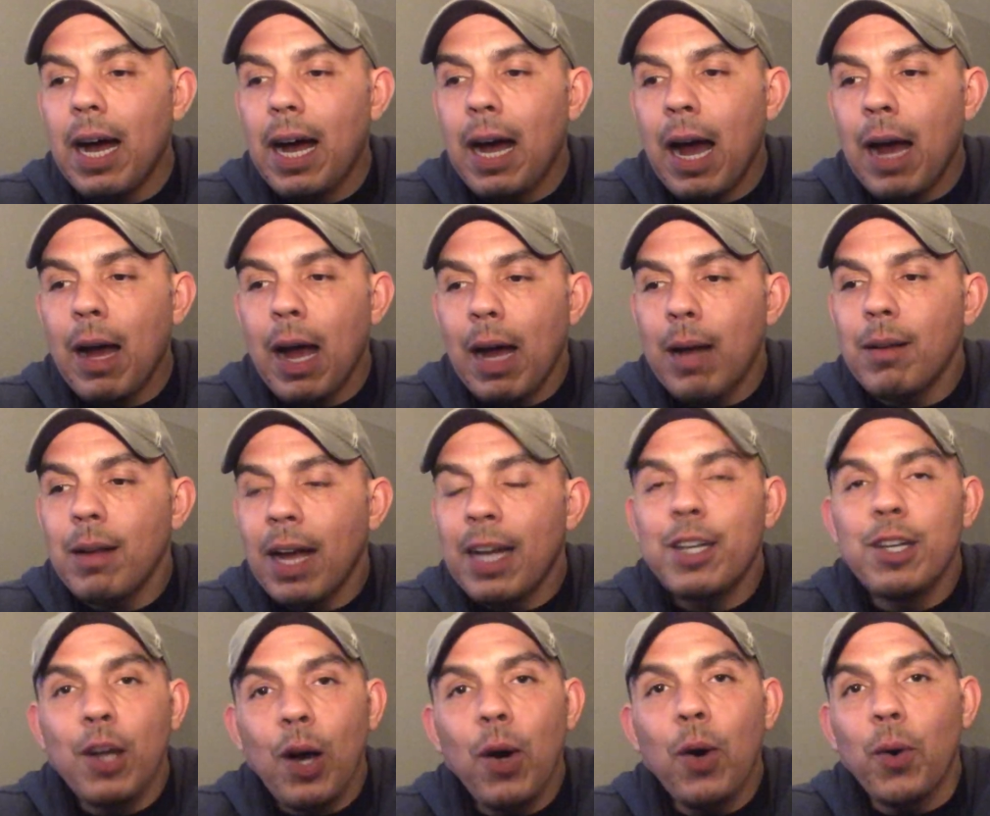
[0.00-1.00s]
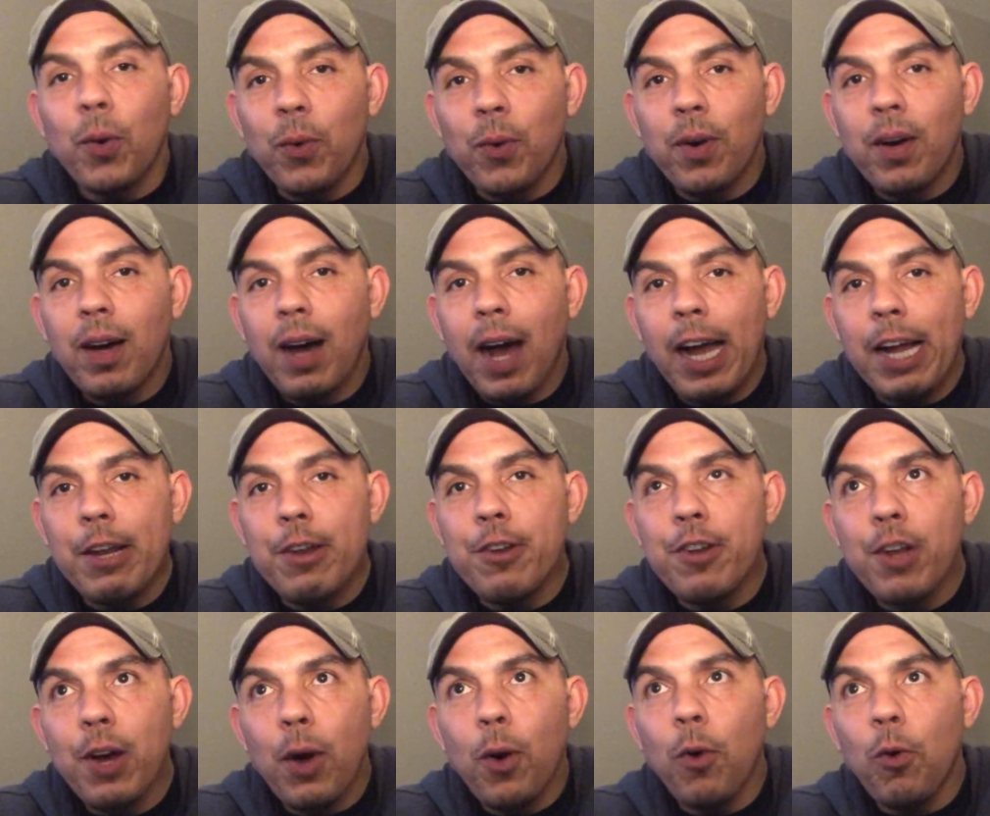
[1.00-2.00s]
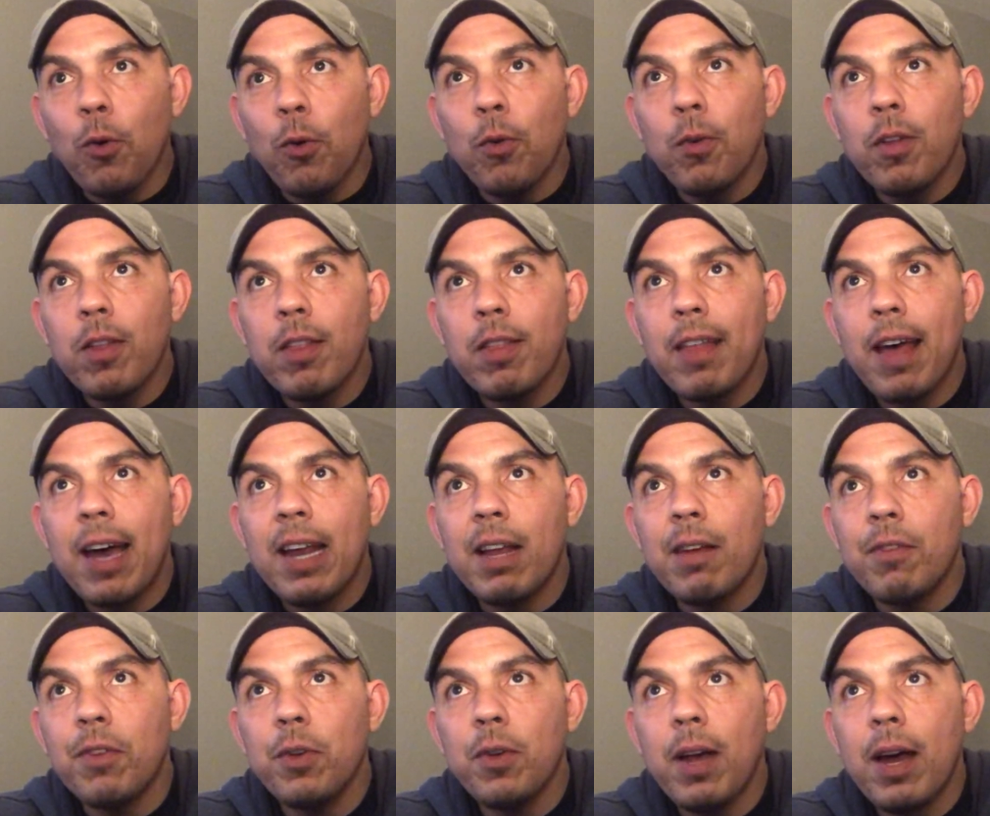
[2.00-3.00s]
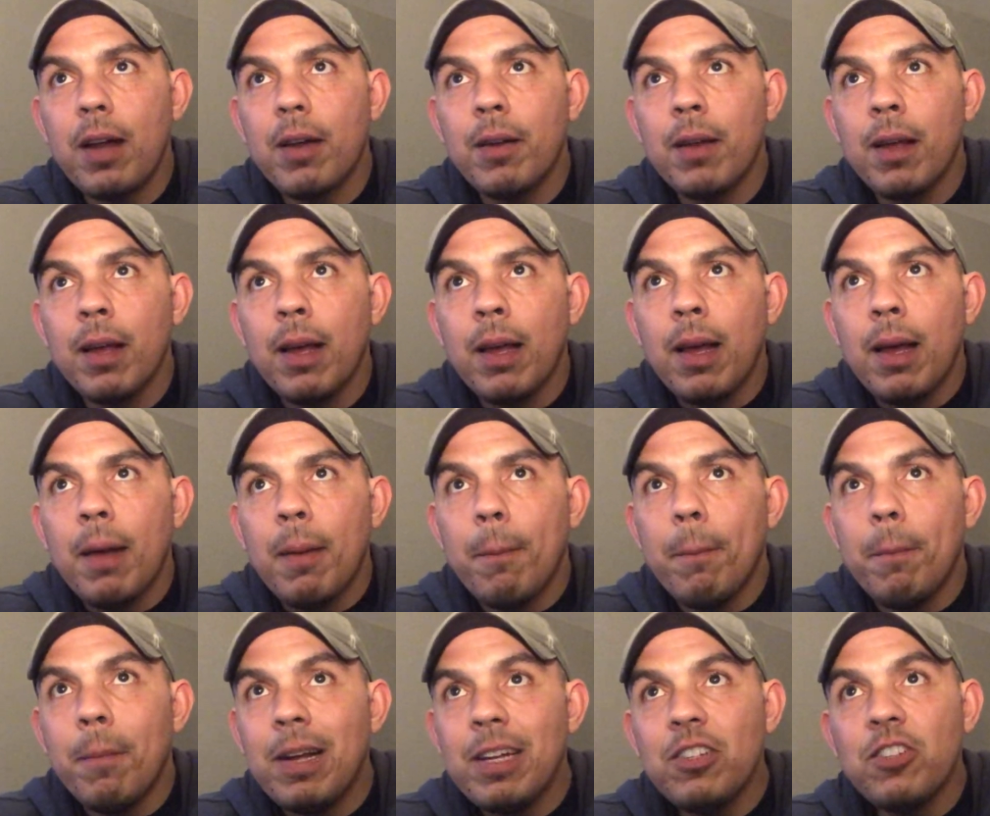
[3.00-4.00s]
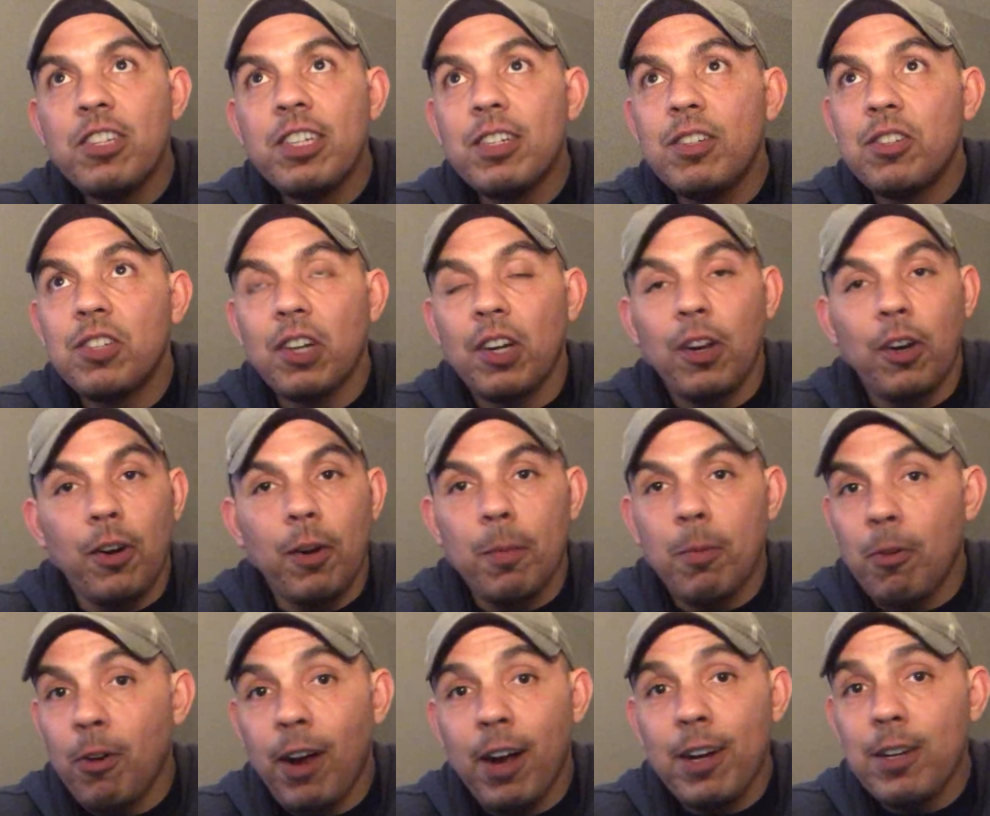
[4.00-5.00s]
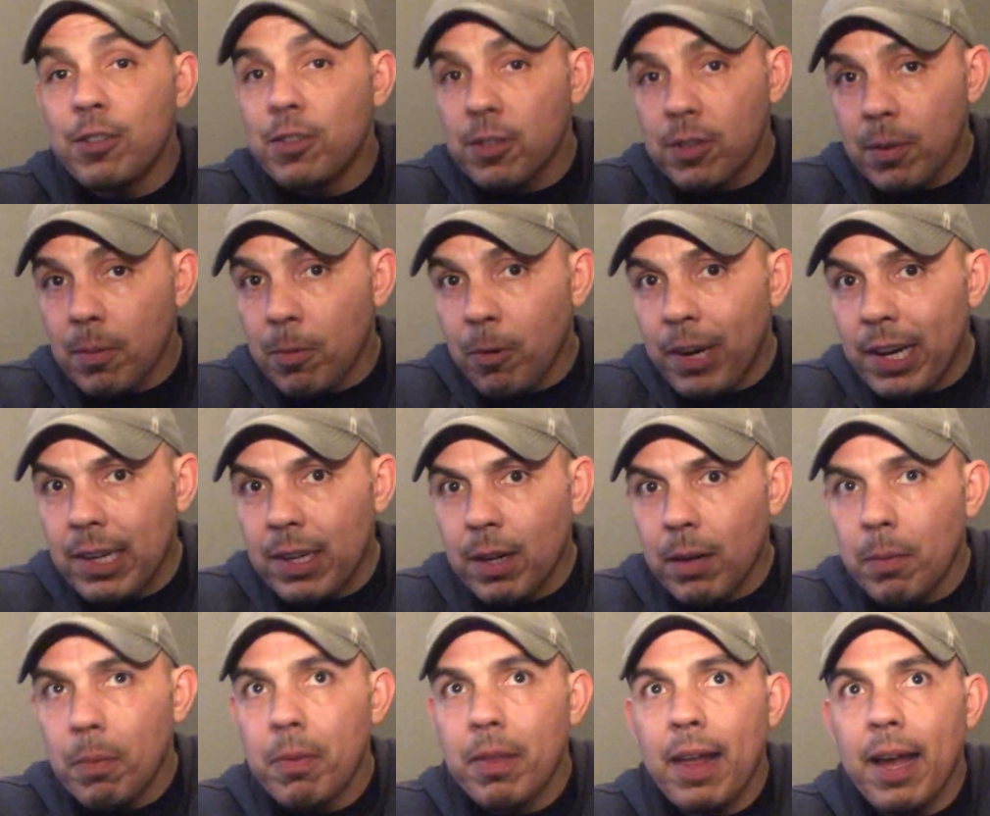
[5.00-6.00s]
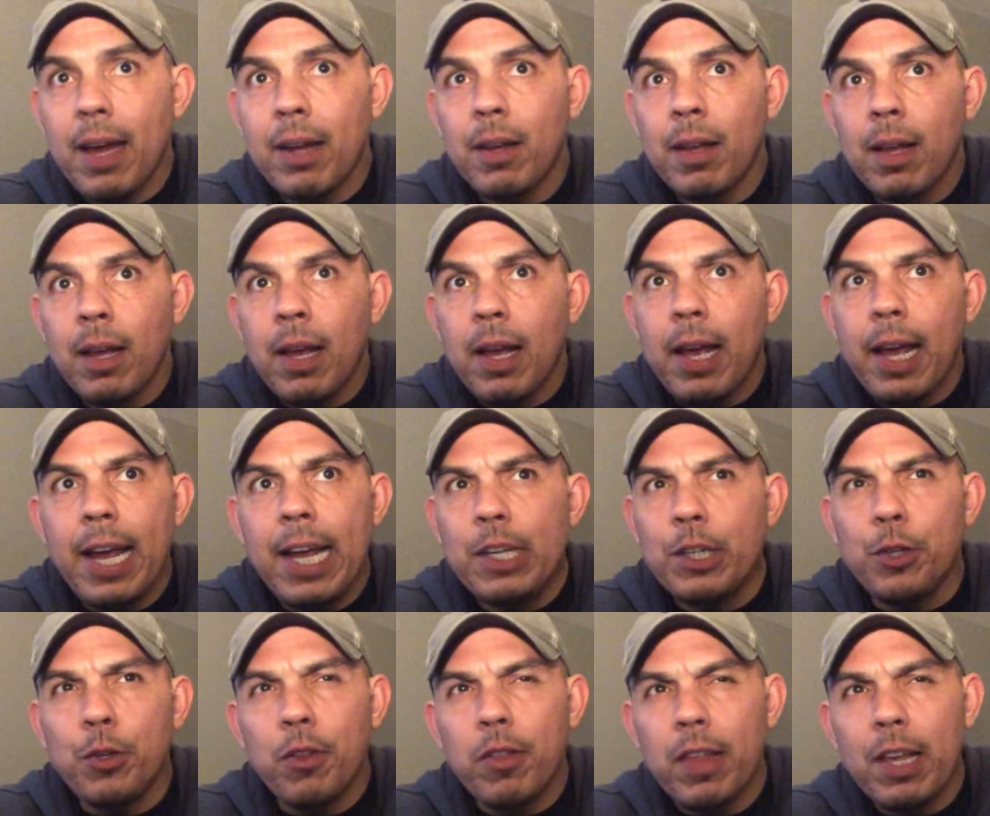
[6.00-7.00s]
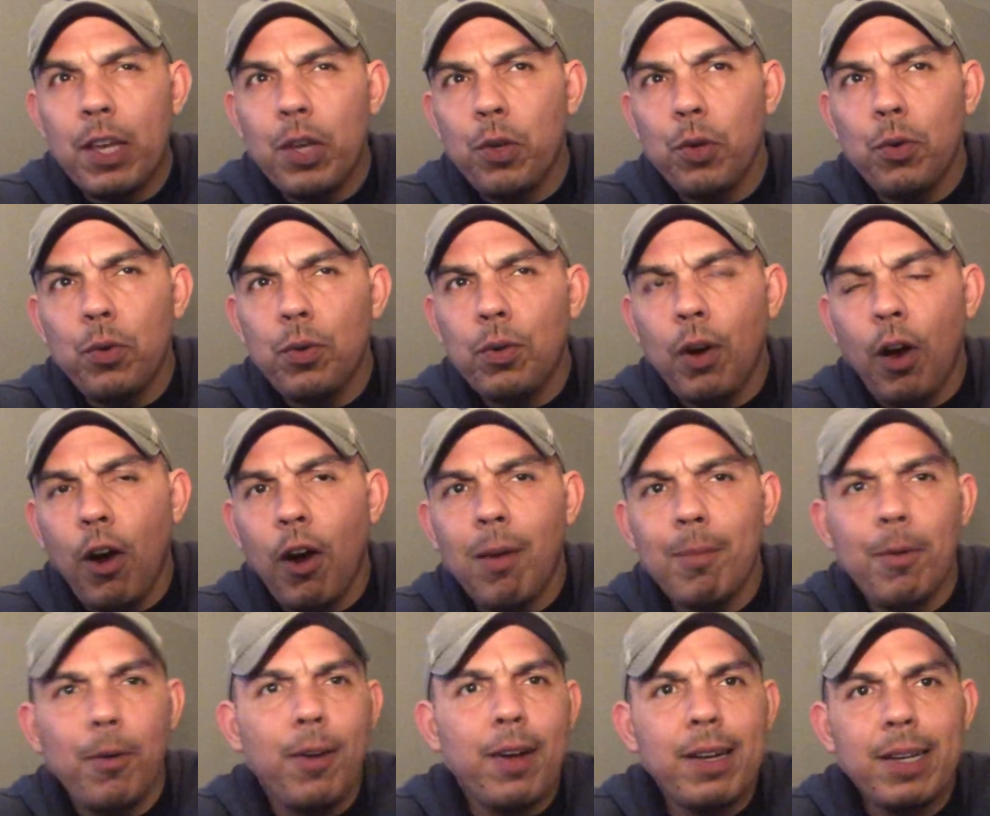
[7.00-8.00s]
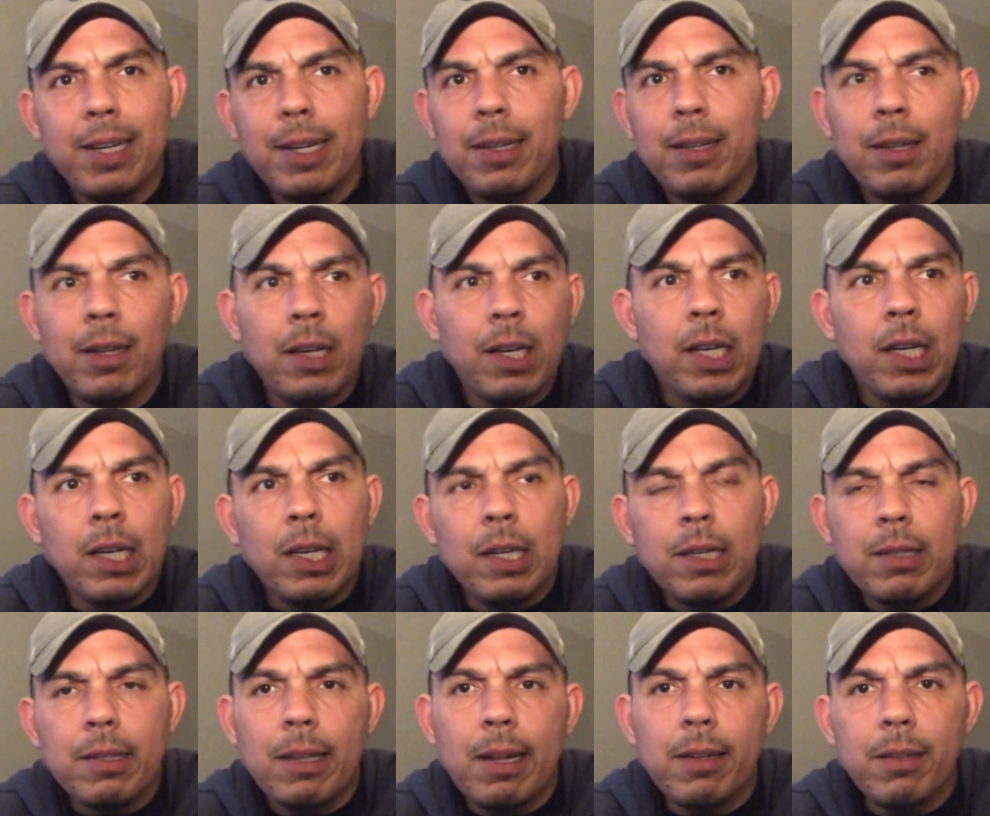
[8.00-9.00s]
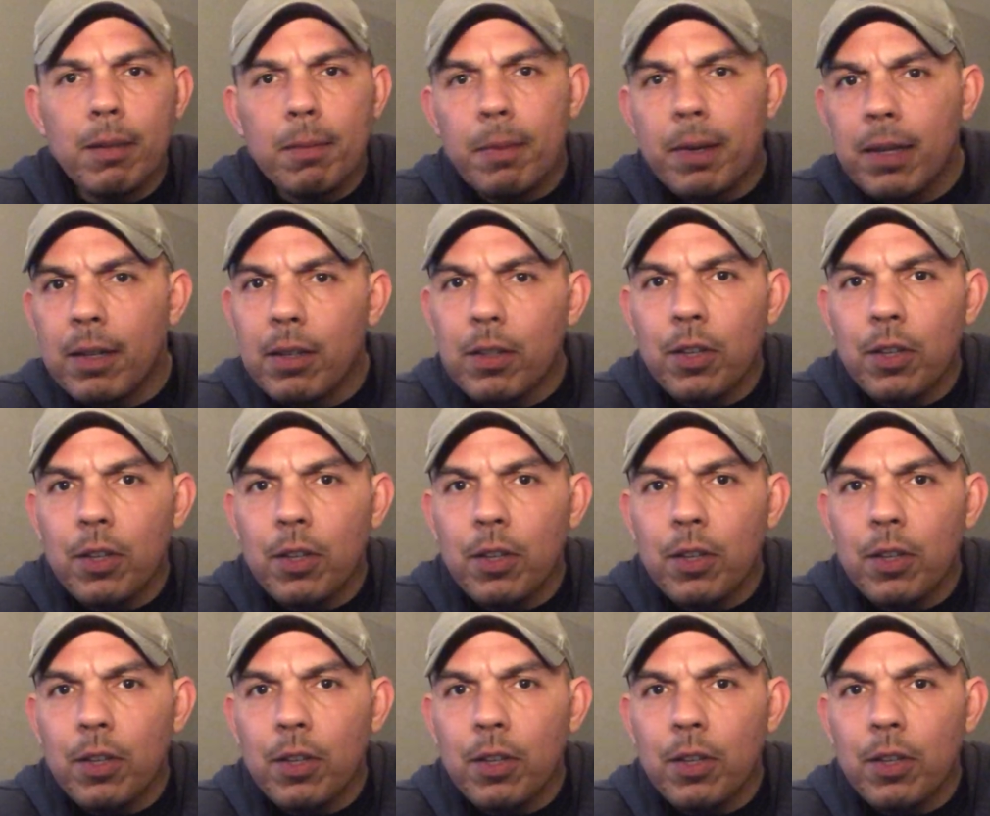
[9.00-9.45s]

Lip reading: I know that if you had mentioned to her prior to the breakup that, hey, do you think you harbor any sentiment,